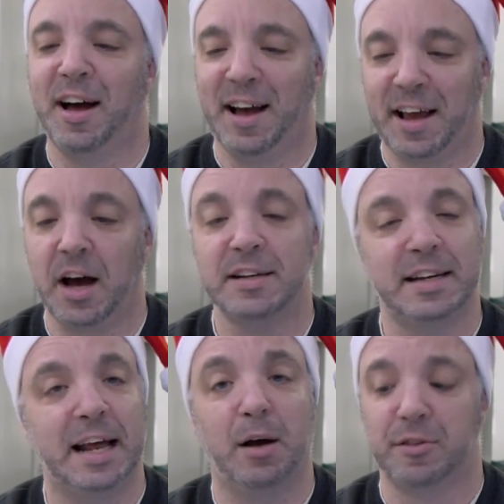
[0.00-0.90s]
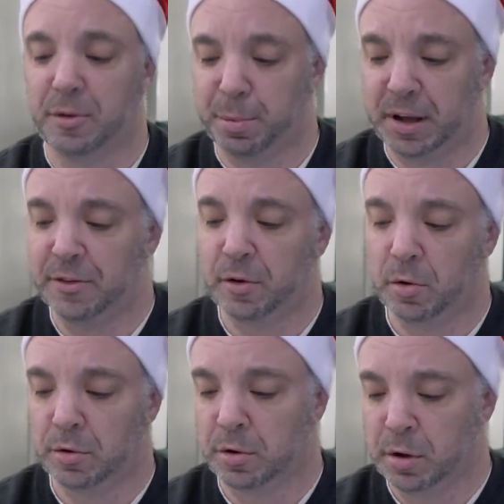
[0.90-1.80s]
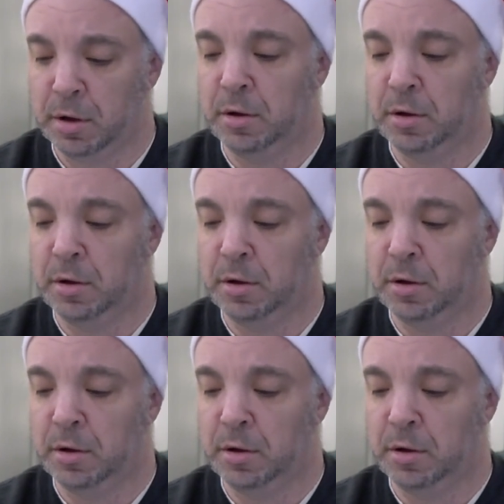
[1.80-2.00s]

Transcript: I got it now, and it's a placeholder.